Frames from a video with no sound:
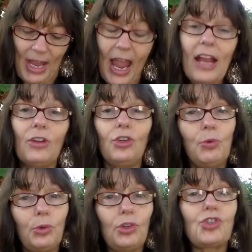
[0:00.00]
And
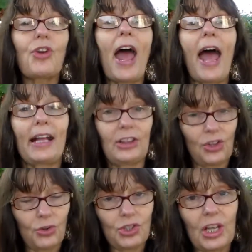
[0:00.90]
you will attract
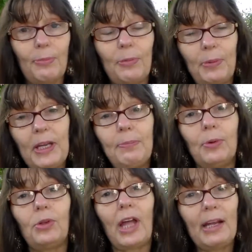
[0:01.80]
those type of
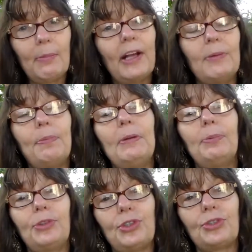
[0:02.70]
people, like-minded
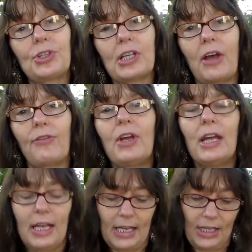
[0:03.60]
people to yourself
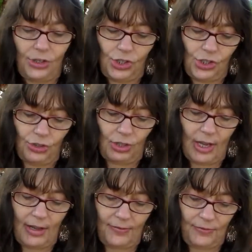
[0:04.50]
into your
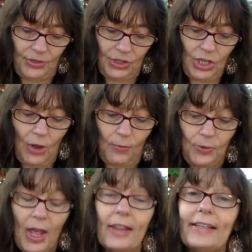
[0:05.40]
life. So
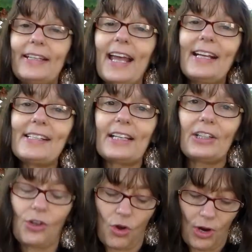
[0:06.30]
the next set
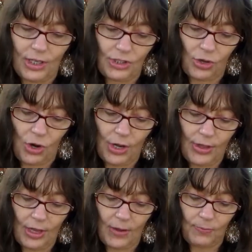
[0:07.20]
of cards are
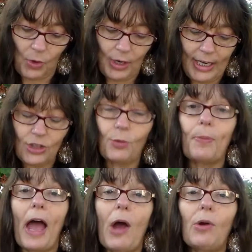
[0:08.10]
the Archangel
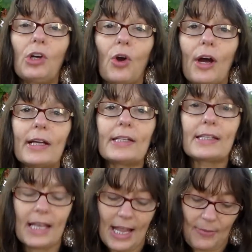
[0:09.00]
Power
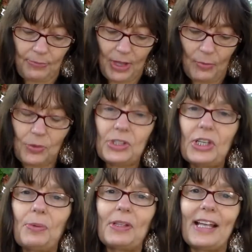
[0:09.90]
cards, and we'll
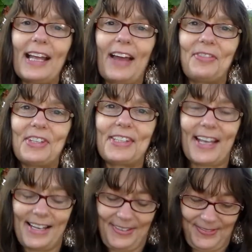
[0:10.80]
see what they have to say.